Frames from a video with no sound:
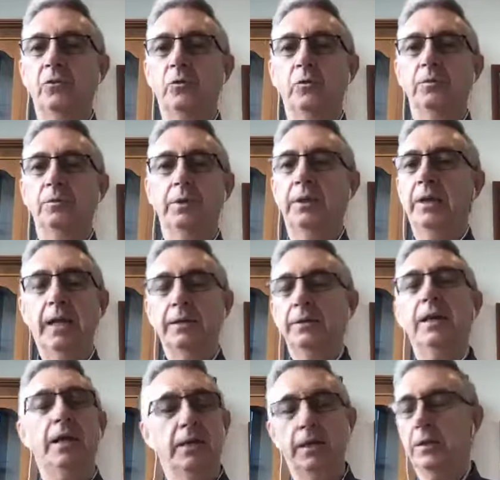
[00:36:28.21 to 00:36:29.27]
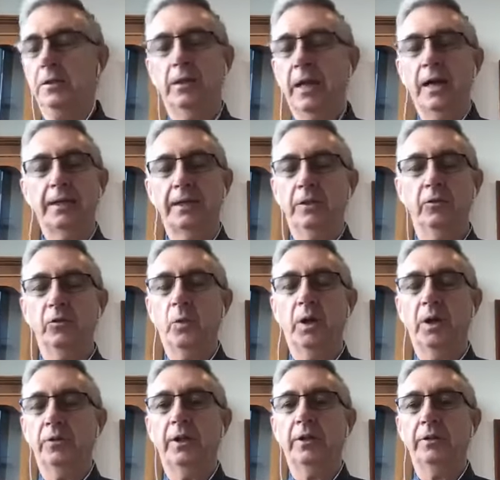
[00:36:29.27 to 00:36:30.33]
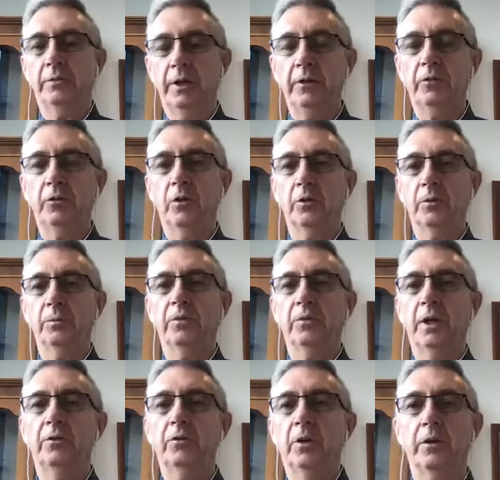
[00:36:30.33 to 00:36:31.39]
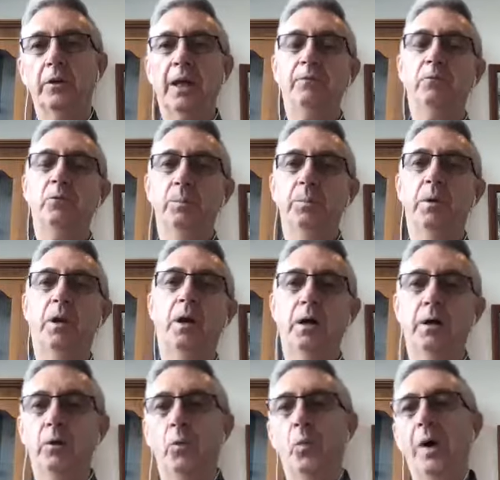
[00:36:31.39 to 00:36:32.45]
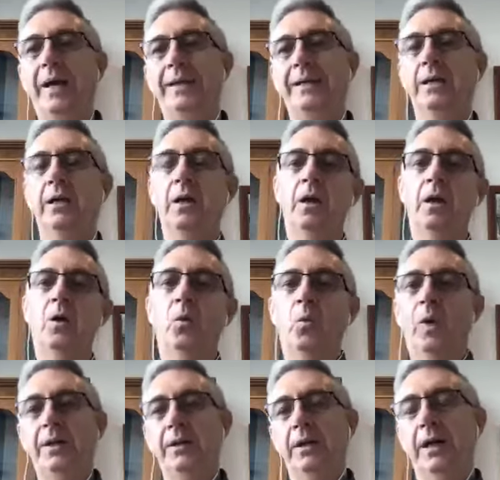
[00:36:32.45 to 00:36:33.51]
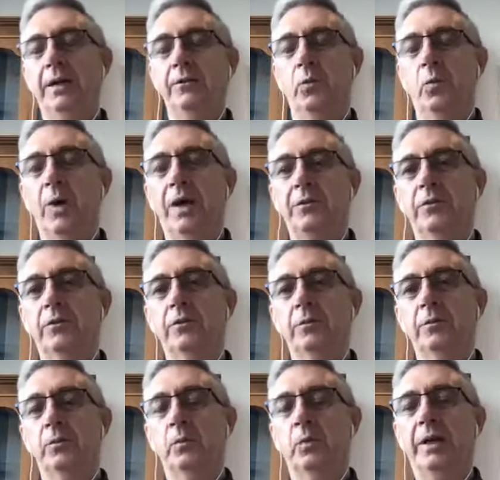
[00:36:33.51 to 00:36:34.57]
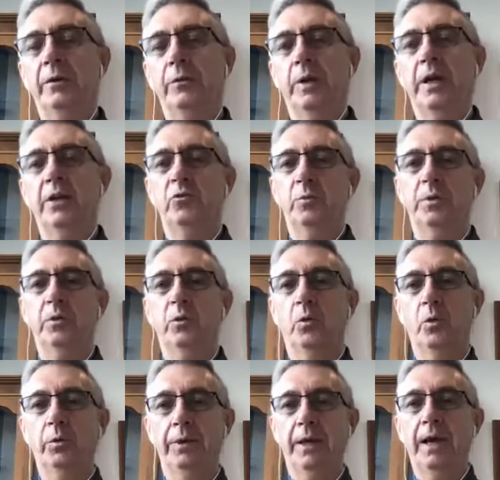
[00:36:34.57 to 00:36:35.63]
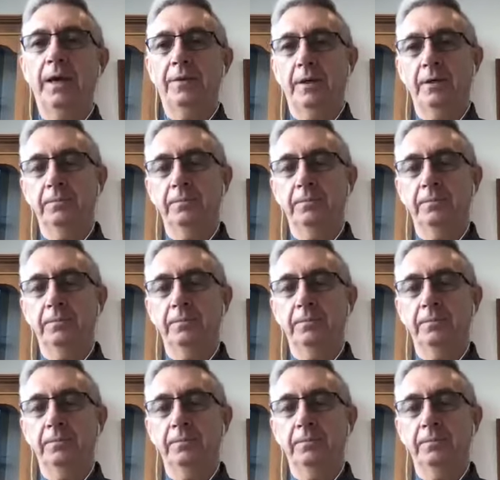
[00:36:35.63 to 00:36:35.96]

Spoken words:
You can't. You can't get it twice under any circumstance. So you have to apply one under one arrangement or the other.